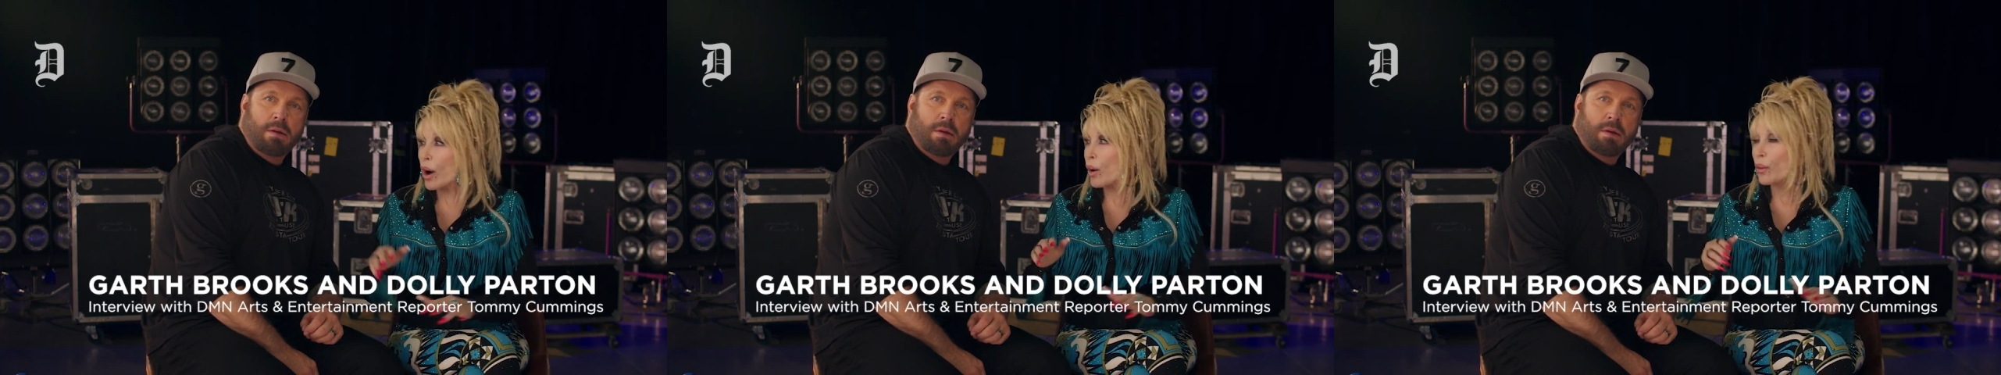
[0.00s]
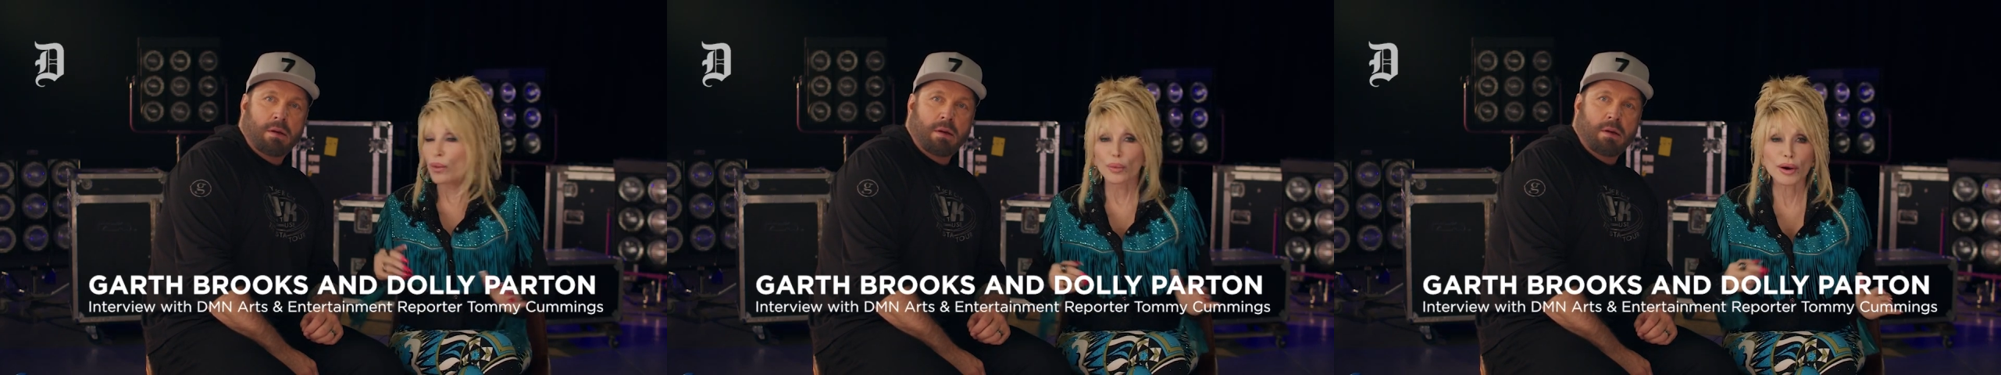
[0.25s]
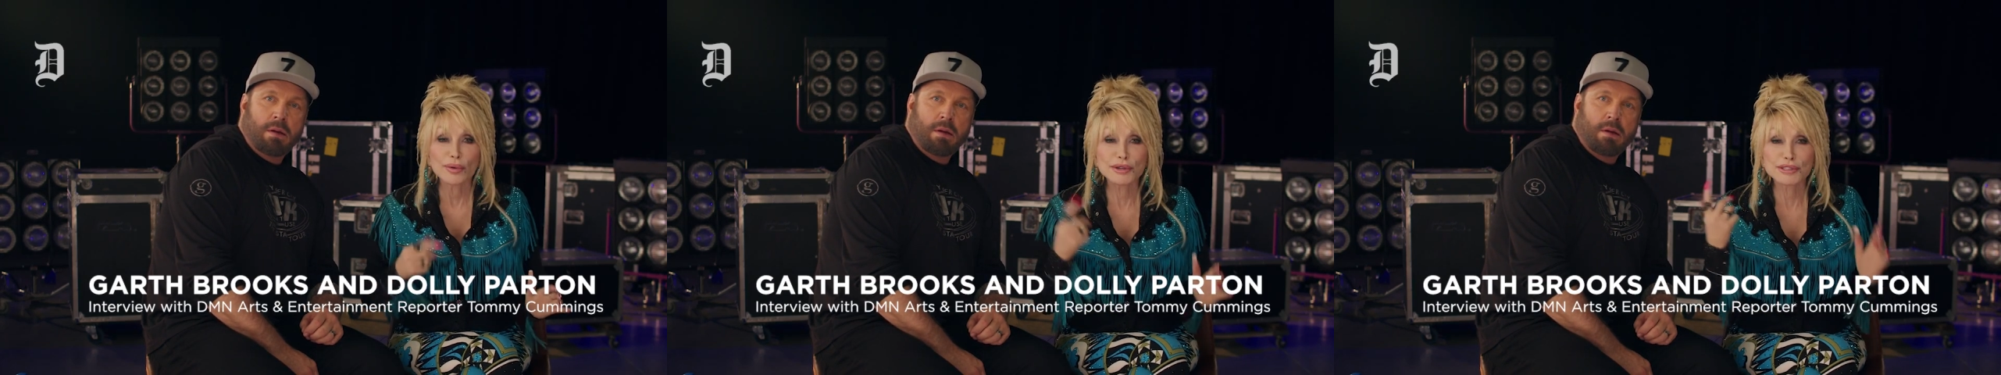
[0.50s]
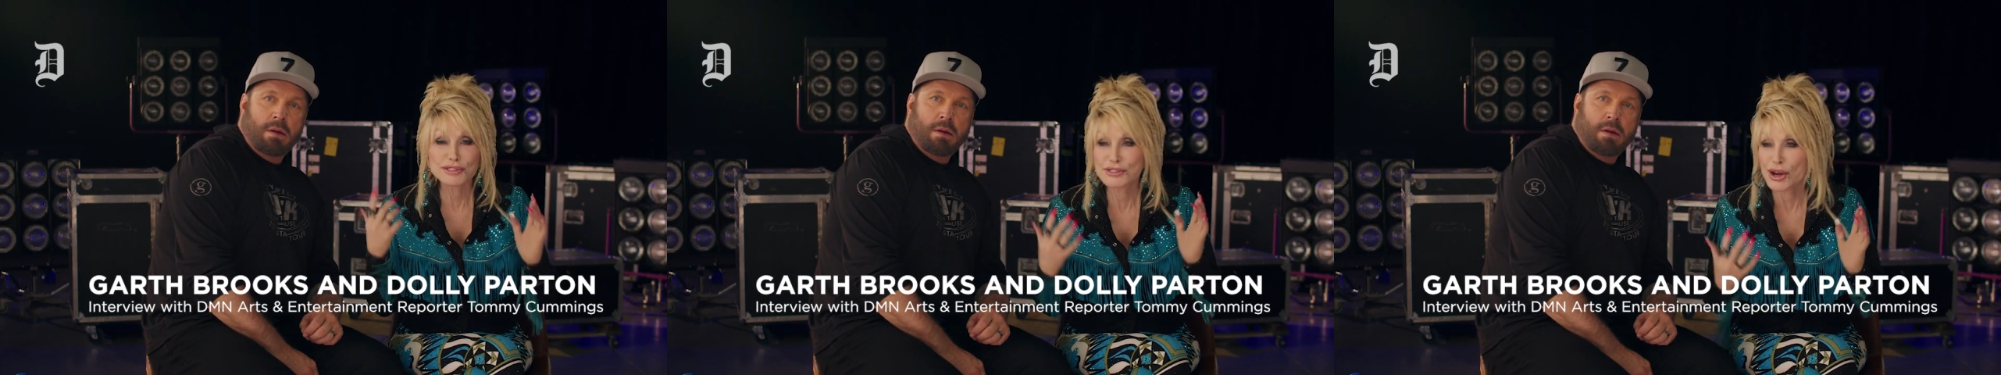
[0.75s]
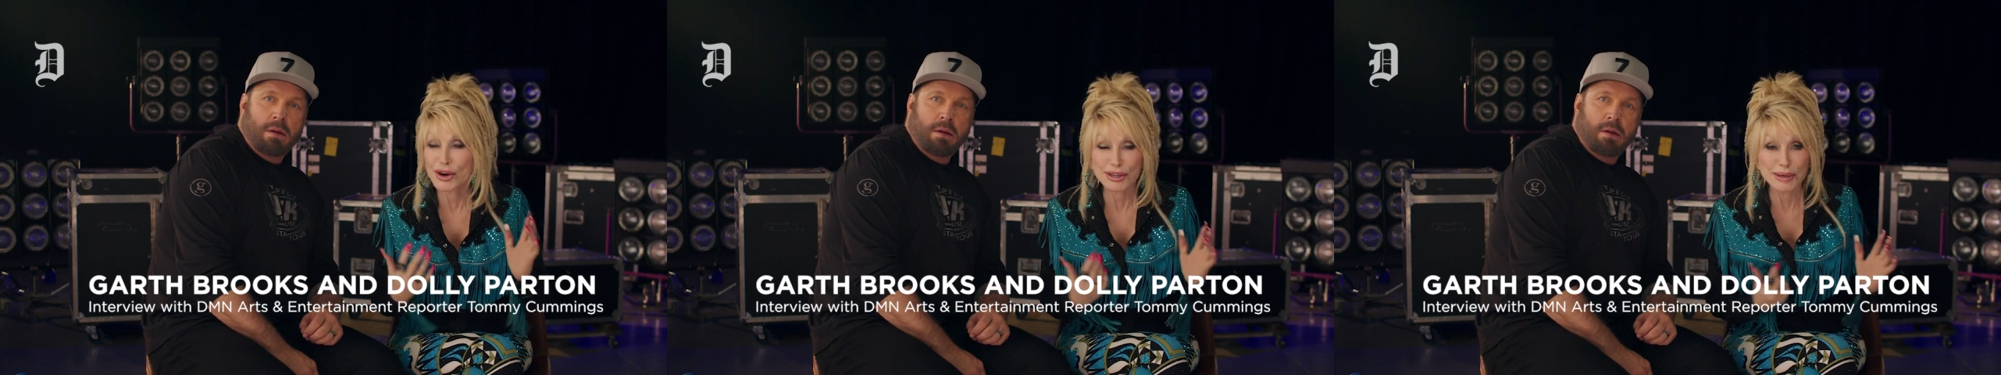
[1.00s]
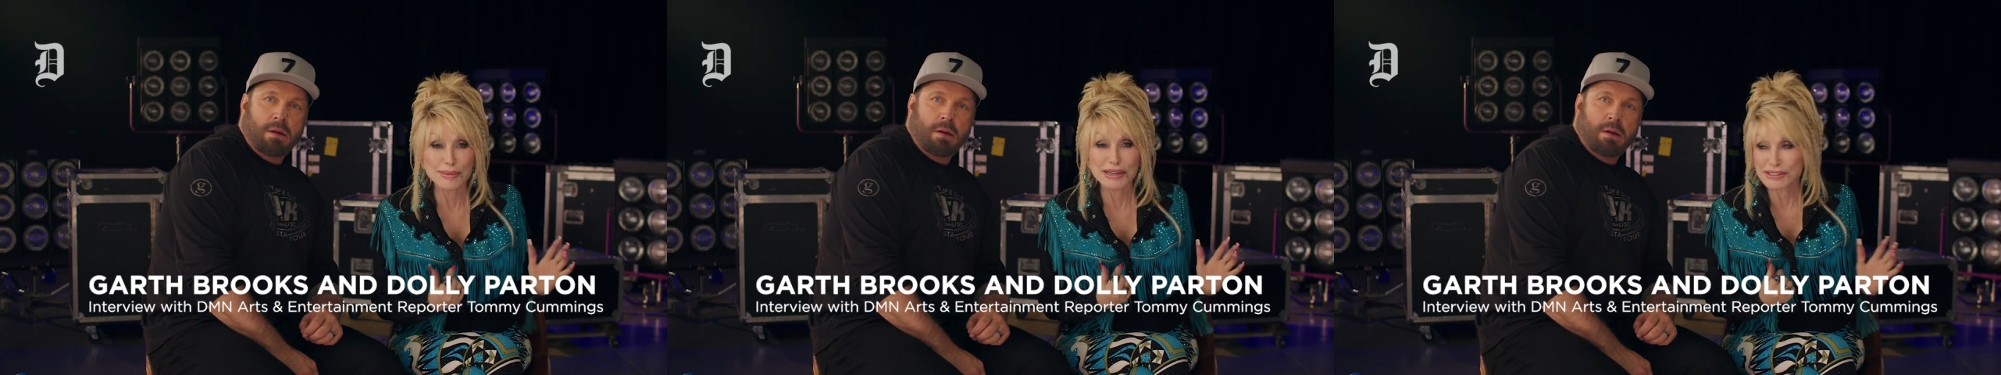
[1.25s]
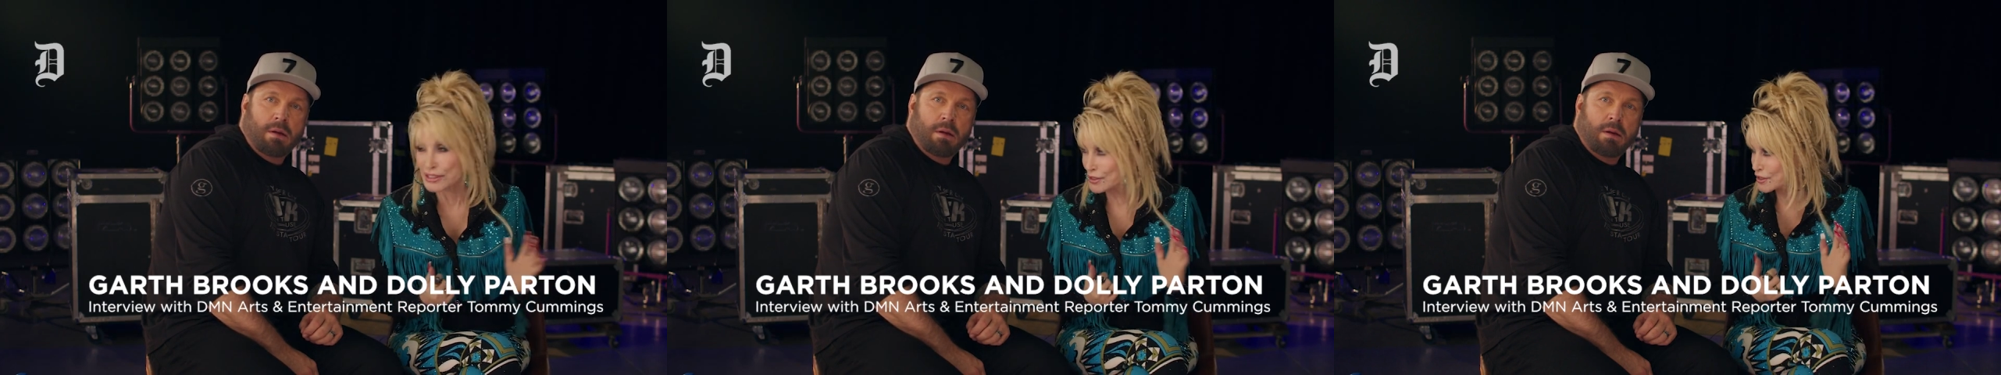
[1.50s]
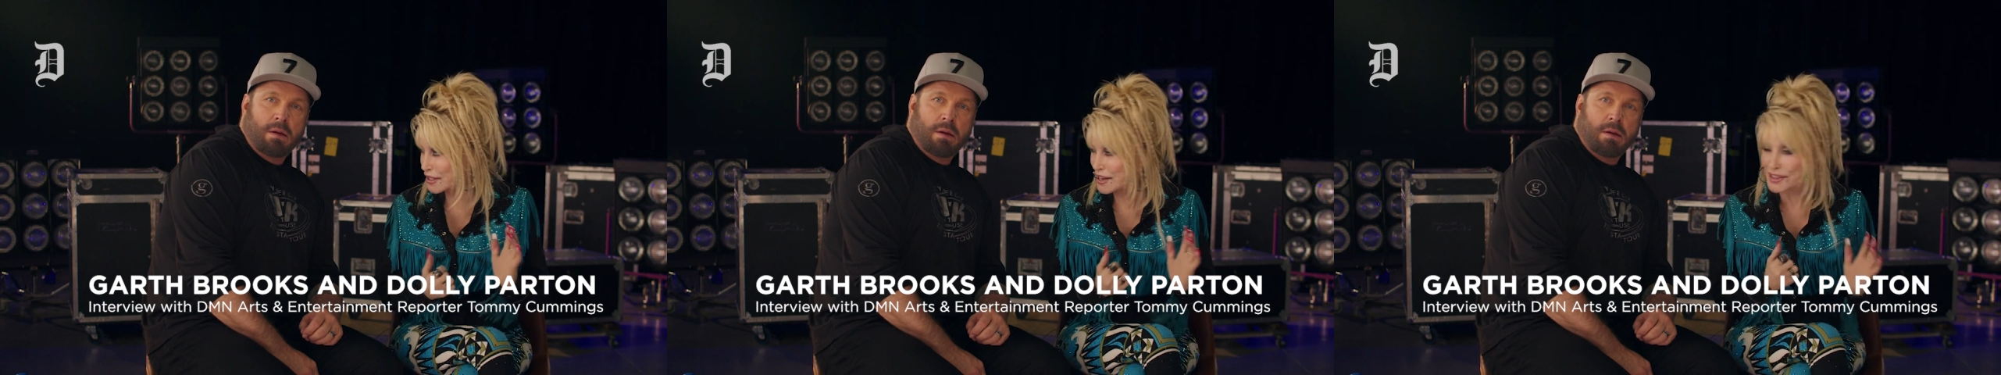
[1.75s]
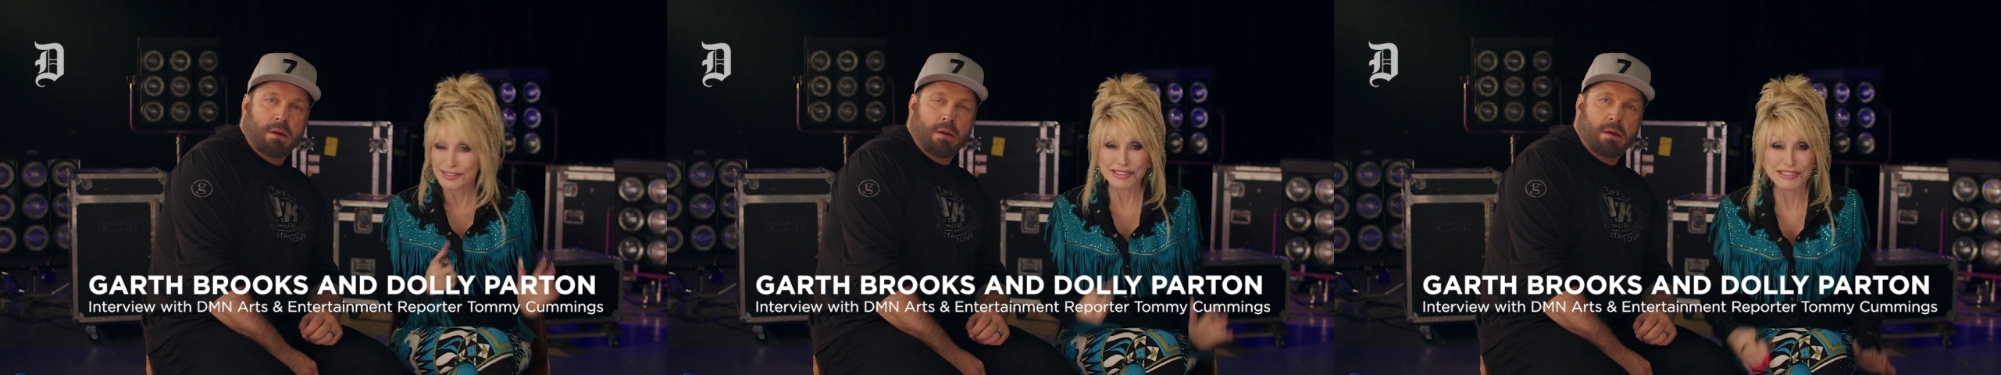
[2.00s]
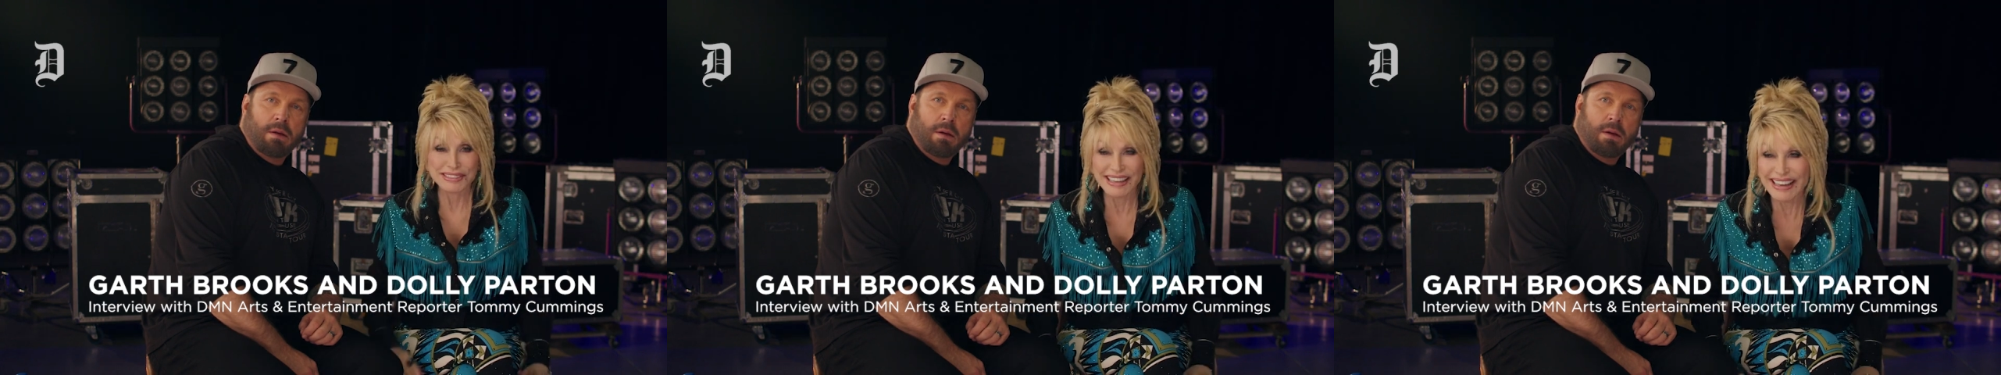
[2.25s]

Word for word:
Speaker 1: oh, we were just talking amongst ourselves.